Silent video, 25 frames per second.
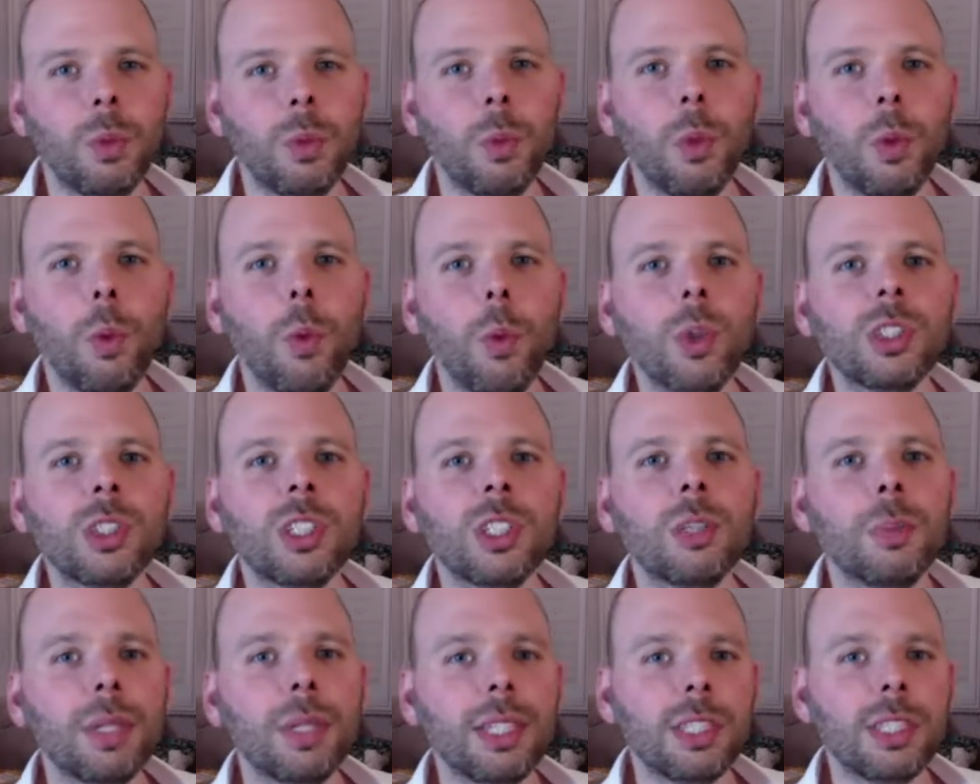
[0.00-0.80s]
we're always
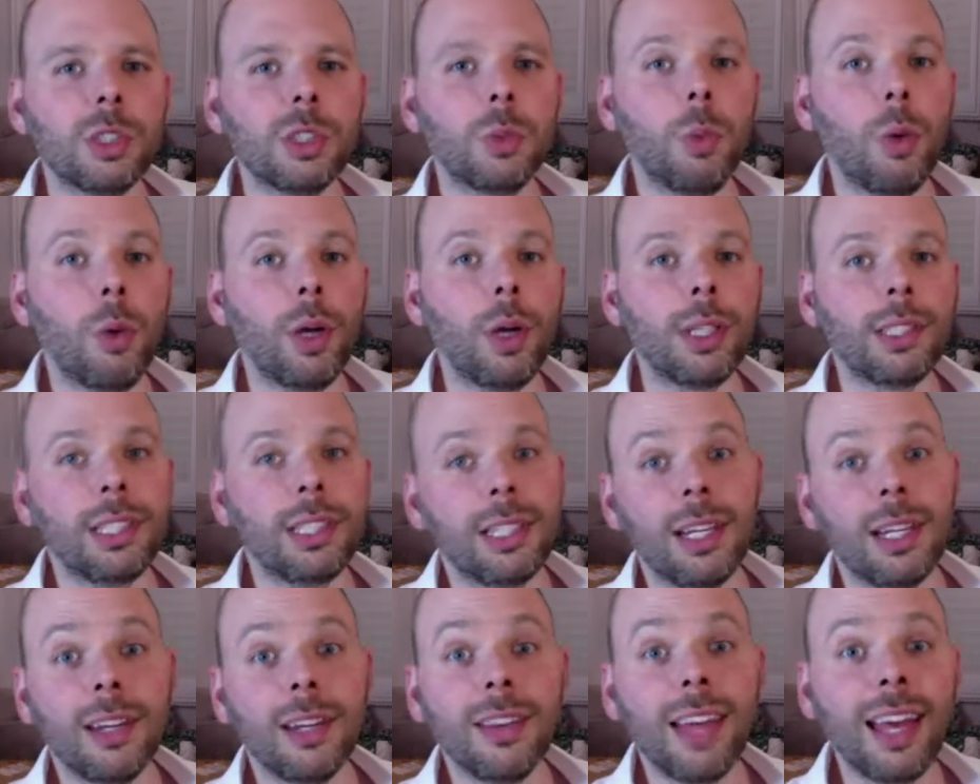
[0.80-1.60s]
going to be
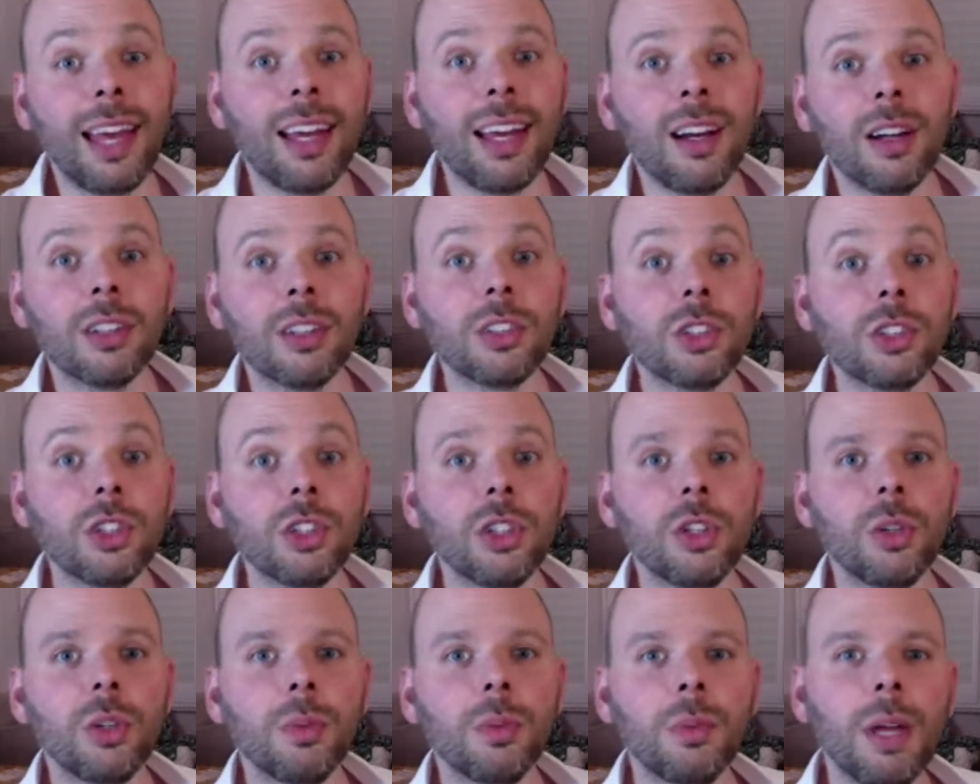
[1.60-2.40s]
disappointed, and they are
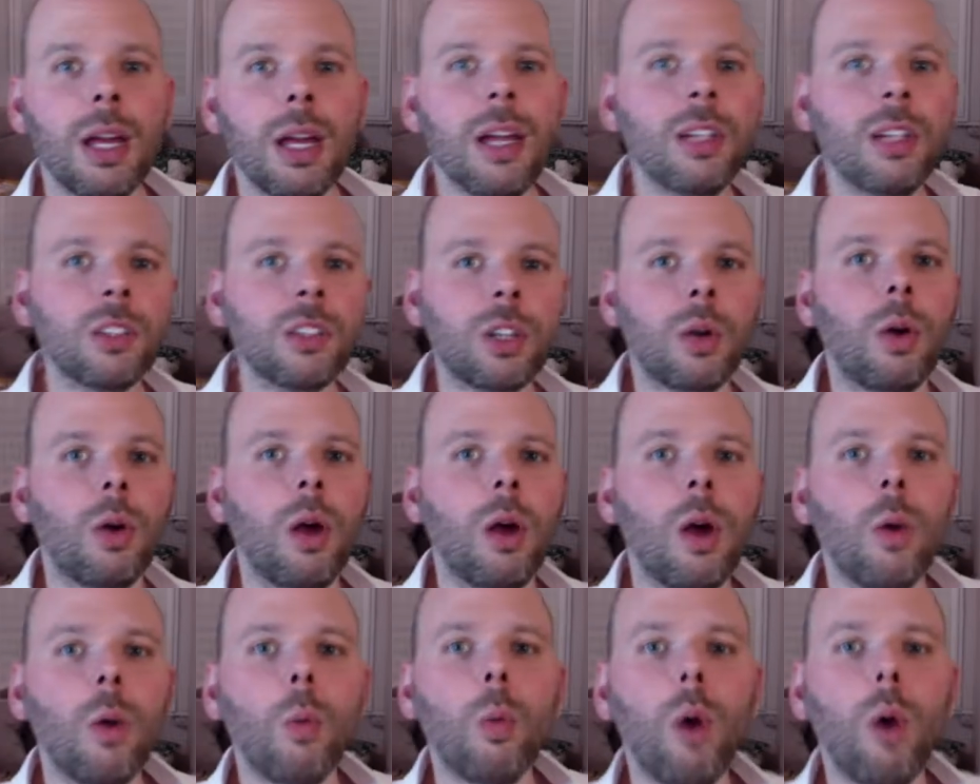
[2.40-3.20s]
too.
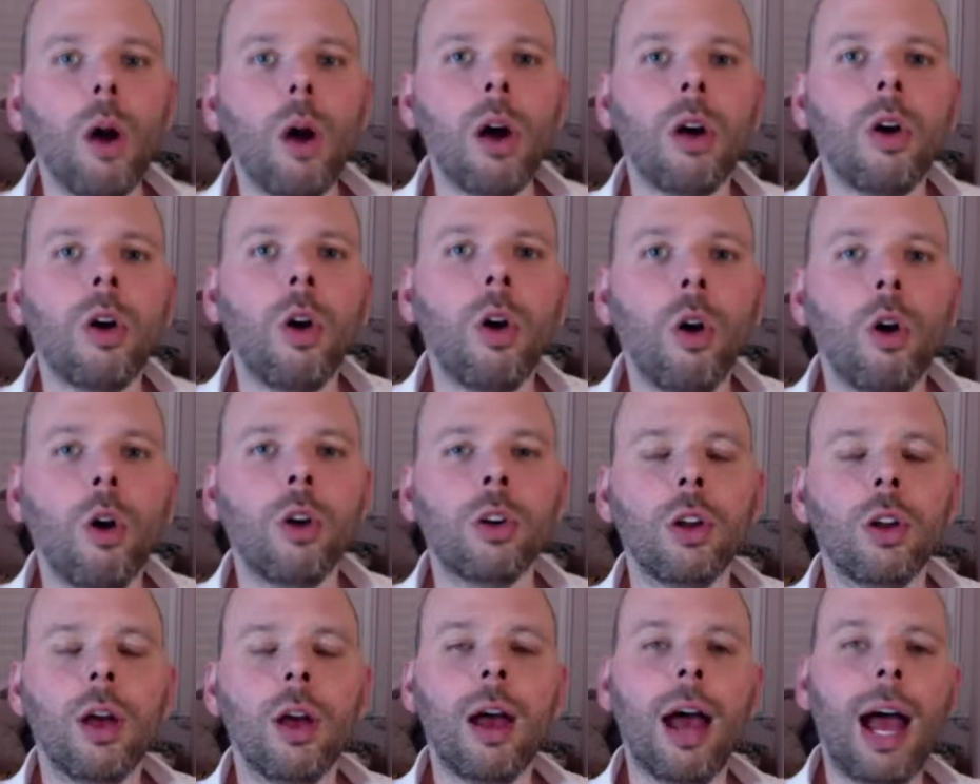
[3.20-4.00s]
So work
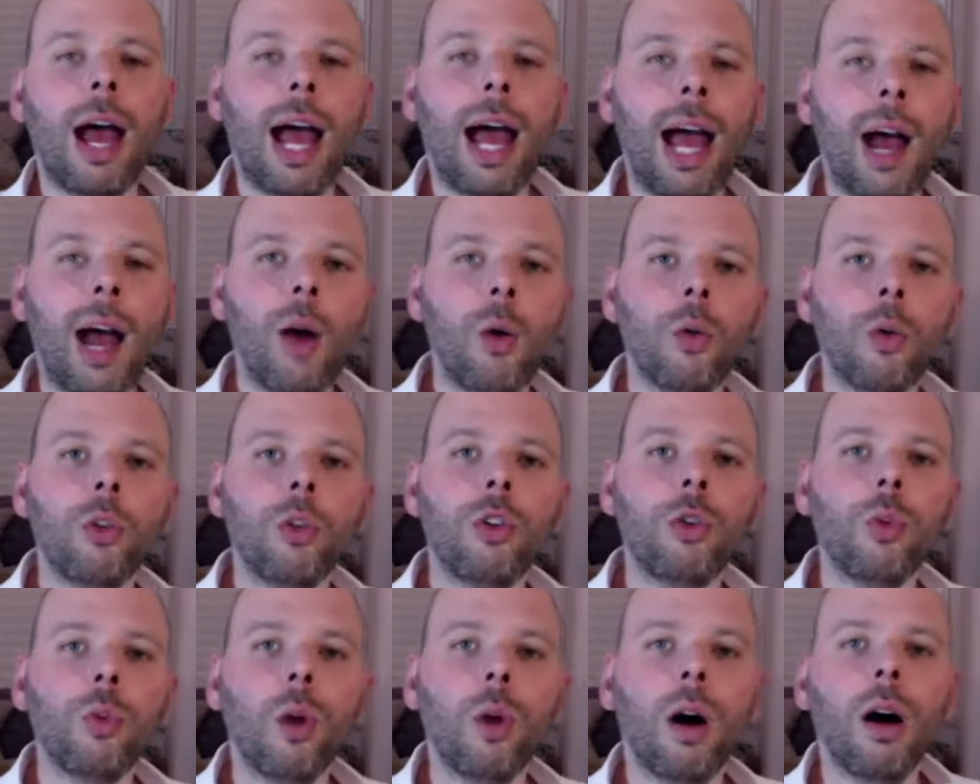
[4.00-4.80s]
on how
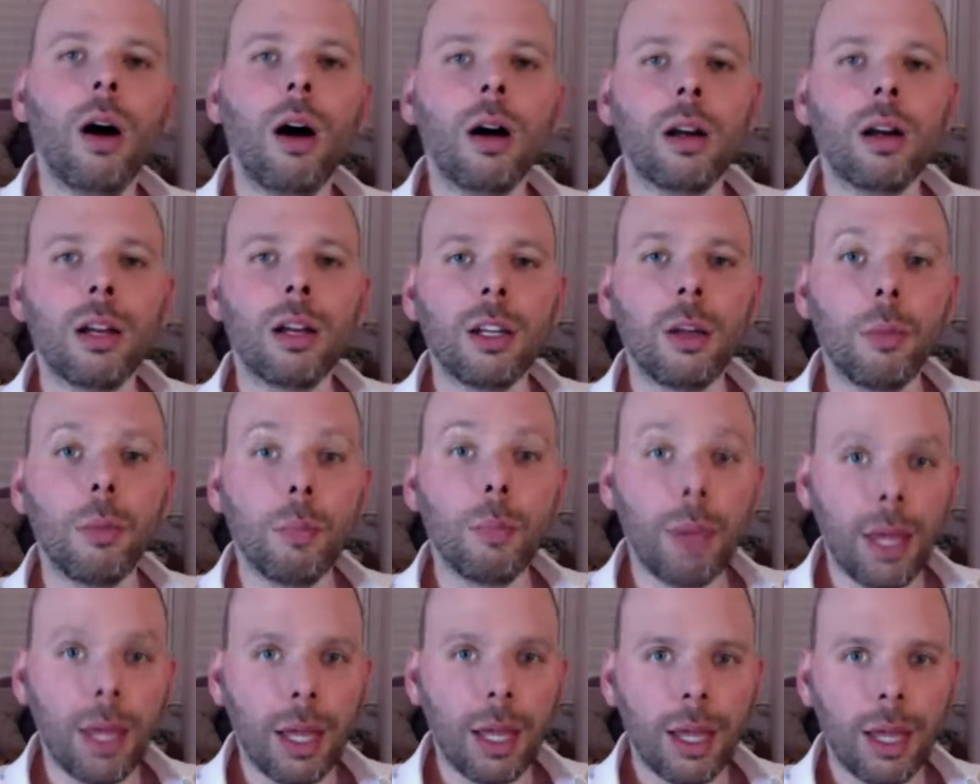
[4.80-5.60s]
you are going to
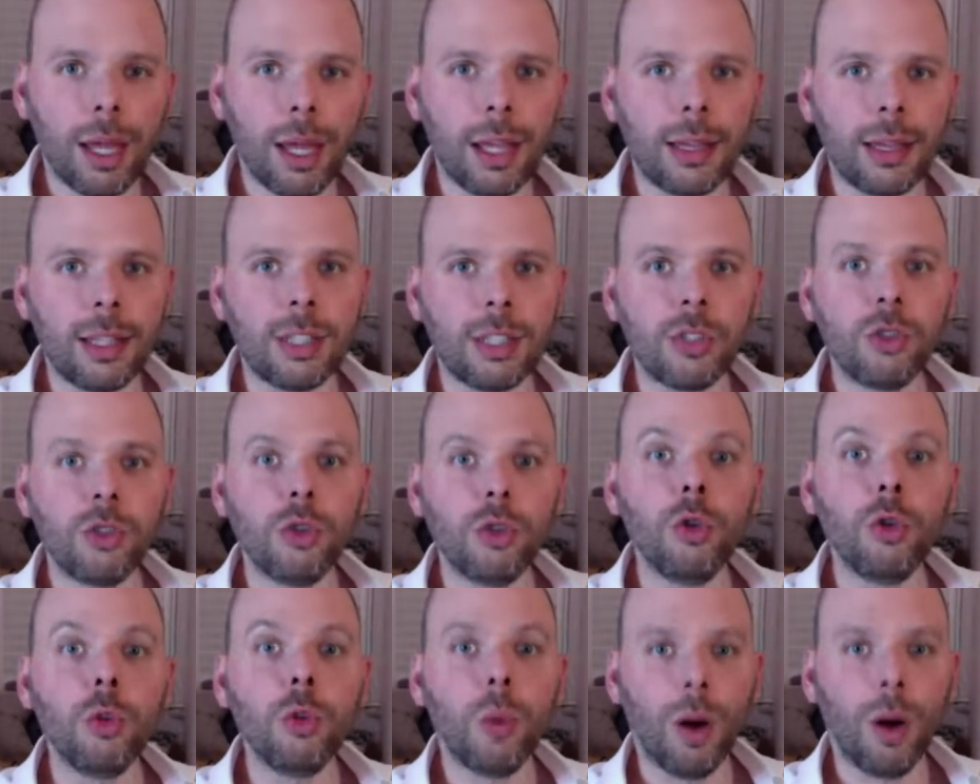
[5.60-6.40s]
be in this
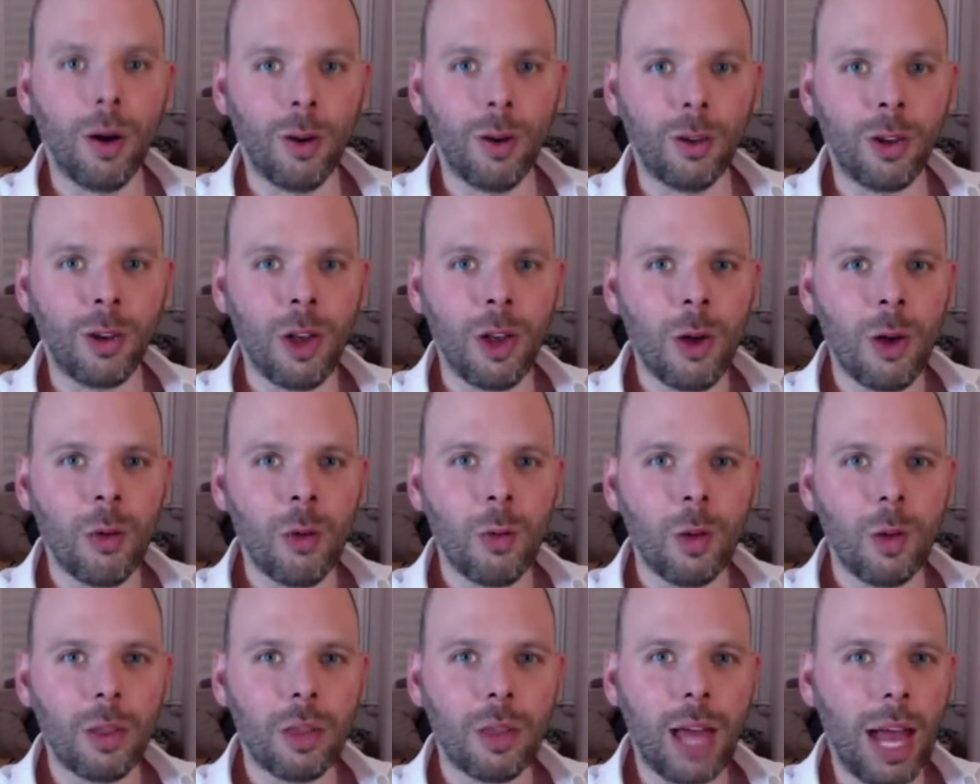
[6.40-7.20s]
new world.
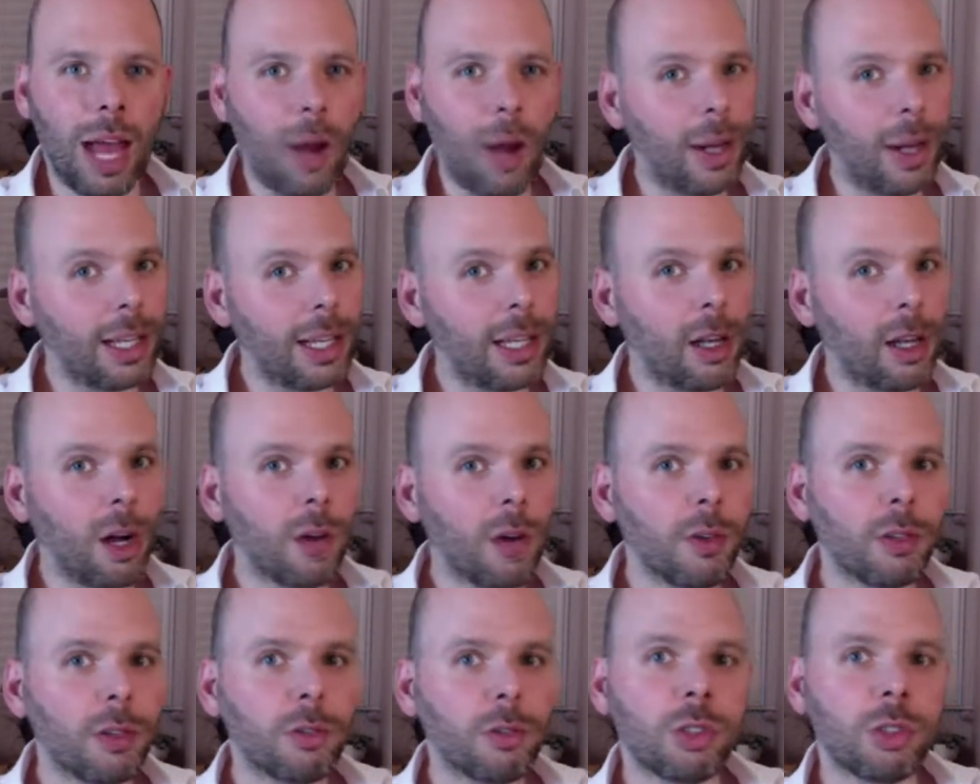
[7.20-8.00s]
without any
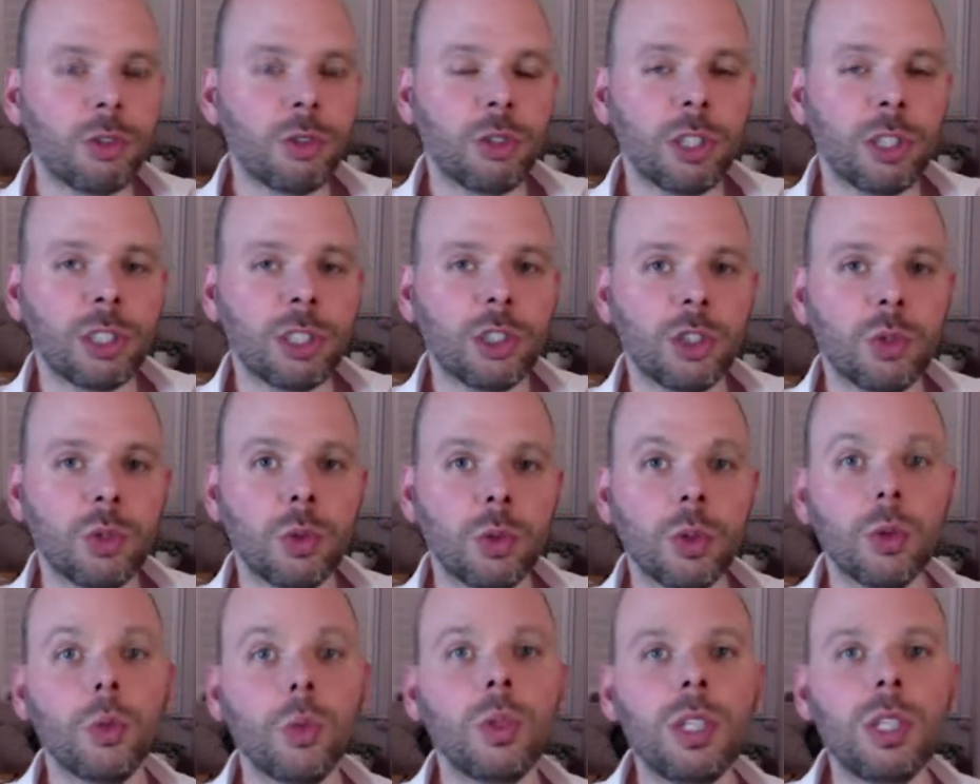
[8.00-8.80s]
COVID
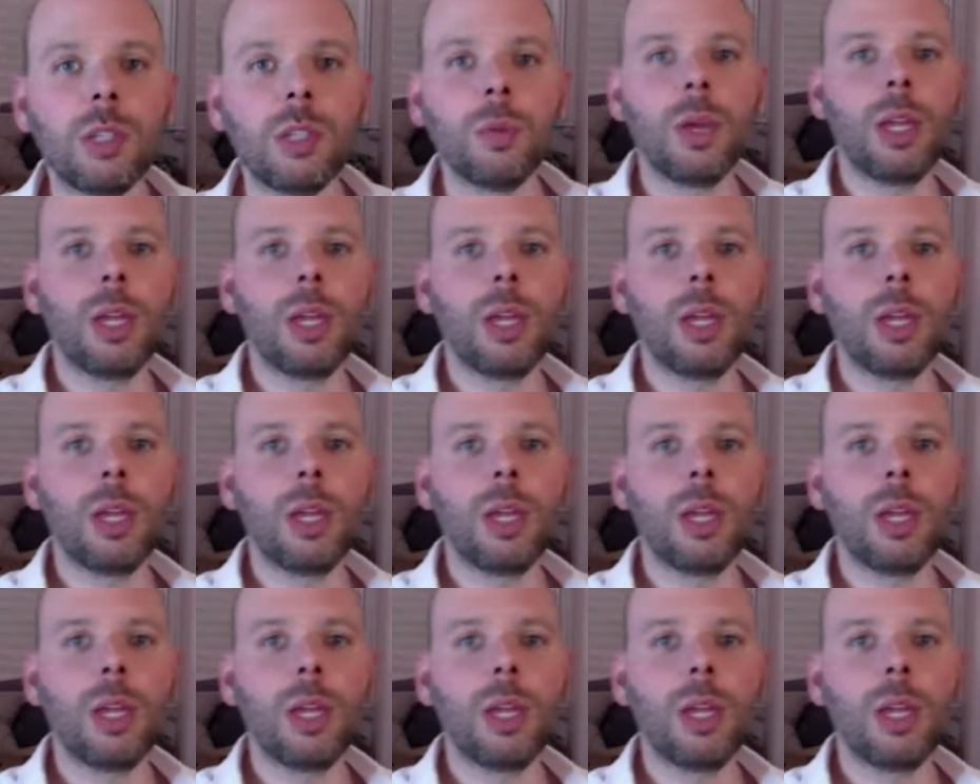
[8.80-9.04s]
restrictions, with all these